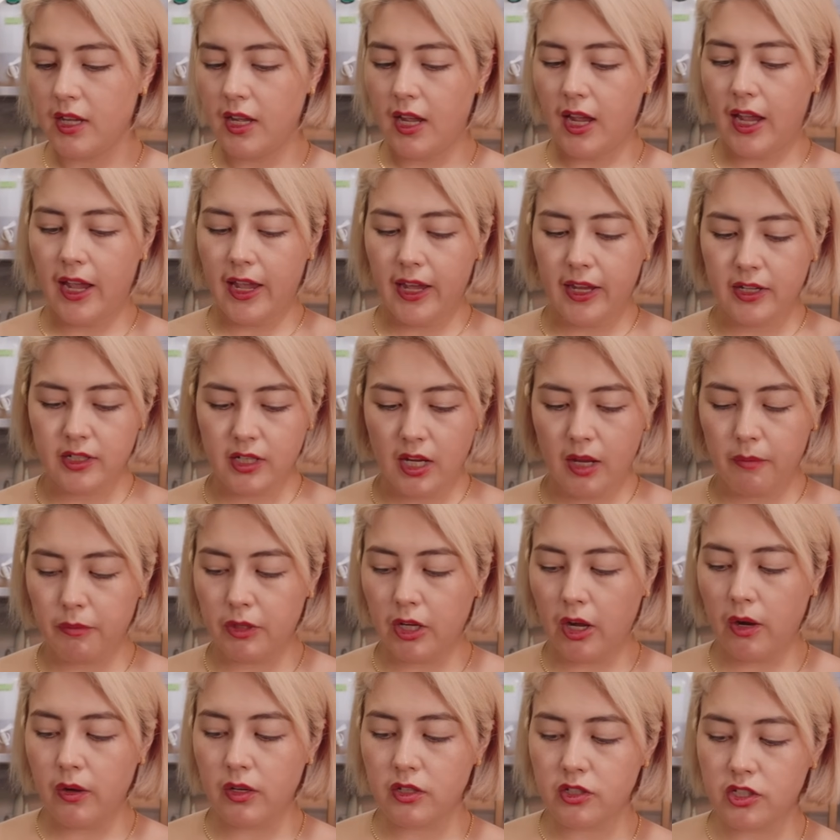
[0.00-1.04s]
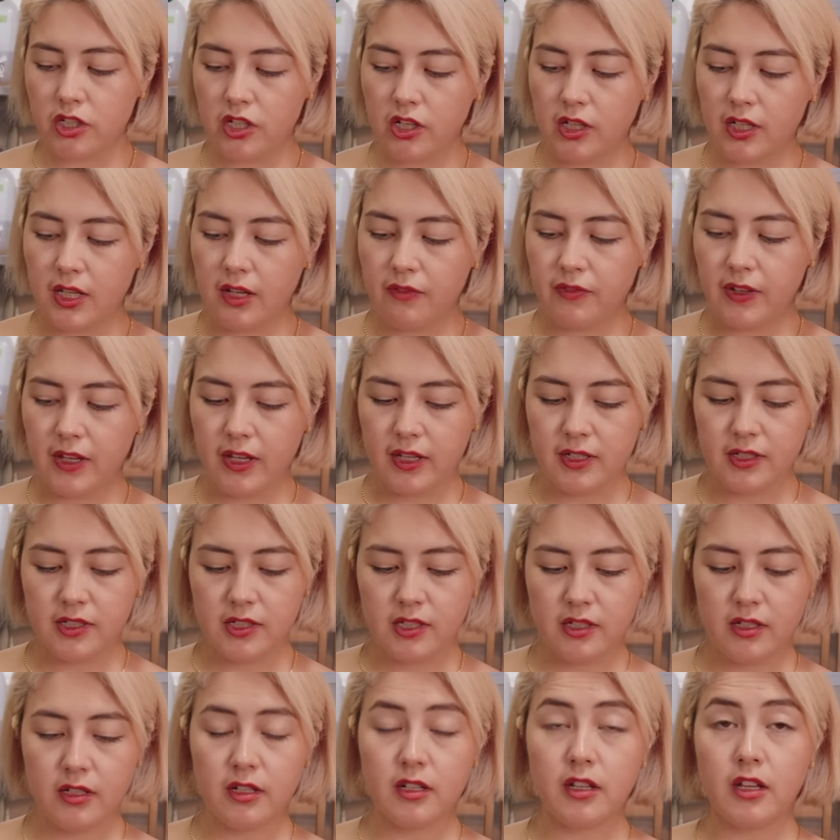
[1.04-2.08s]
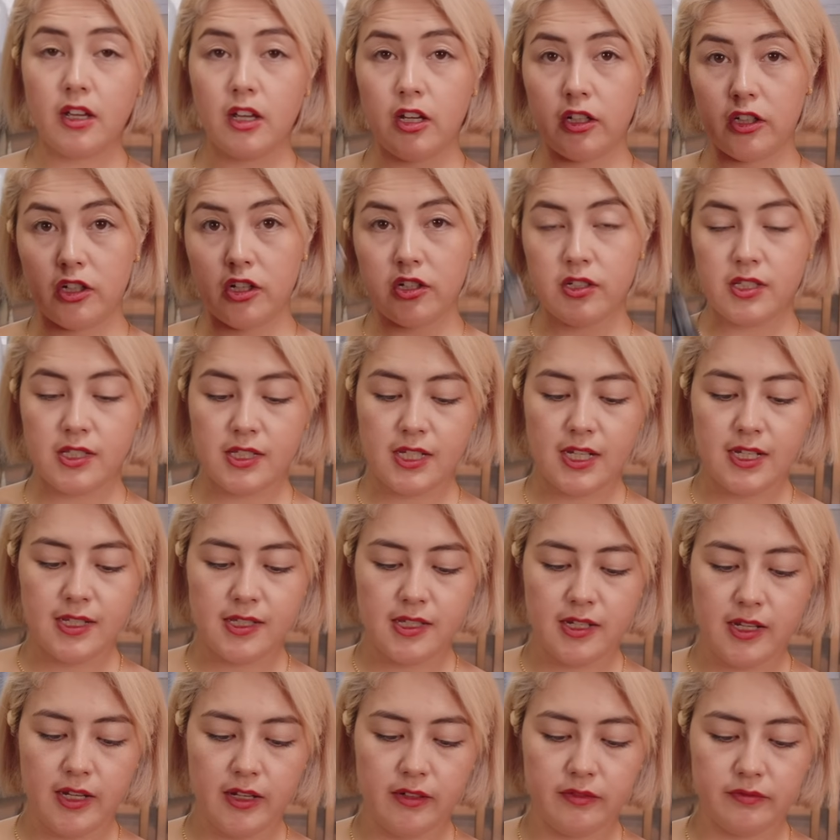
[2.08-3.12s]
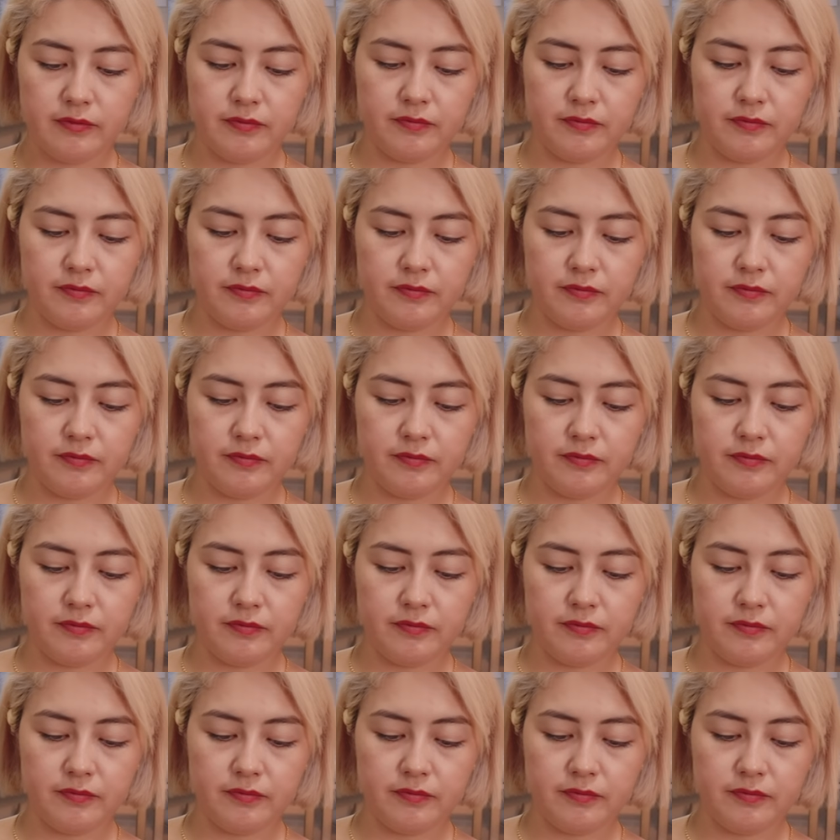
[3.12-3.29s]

And I'm going to give it a good seasoning.